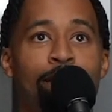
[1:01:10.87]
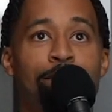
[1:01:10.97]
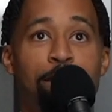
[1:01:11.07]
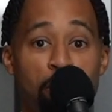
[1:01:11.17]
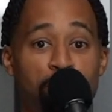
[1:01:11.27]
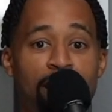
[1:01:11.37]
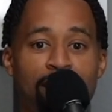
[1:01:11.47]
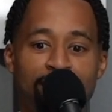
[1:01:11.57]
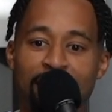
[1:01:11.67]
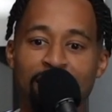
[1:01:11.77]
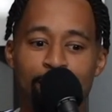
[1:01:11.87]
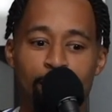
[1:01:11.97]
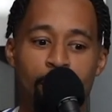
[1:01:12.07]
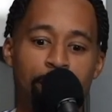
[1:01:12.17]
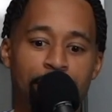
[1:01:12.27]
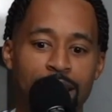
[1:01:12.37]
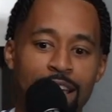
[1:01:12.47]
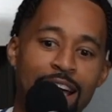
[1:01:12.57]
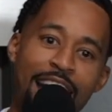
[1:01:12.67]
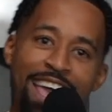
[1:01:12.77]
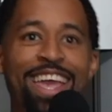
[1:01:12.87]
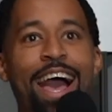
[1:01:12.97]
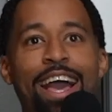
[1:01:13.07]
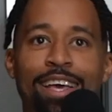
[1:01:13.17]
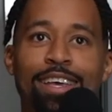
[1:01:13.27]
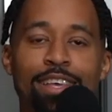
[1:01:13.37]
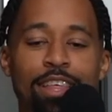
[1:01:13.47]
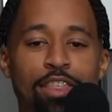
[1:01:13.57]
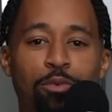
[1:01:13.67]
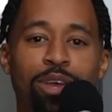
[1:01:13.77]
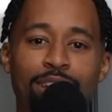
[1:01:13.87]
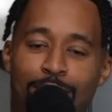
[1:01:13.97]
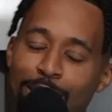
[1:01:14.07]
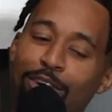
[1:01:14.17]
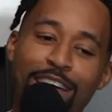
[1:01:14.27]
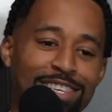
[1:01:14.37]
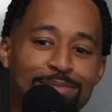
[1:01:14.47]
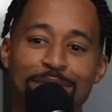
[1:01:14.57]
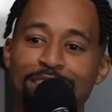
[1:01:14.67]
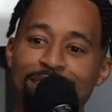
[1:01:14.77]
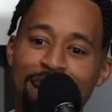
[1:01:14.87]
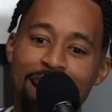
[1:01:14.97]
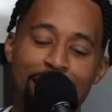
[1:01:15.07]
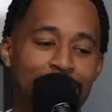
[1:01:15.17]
First possession, I come off. Hayayak 3. I'm like, okay, it's gonna be a good day.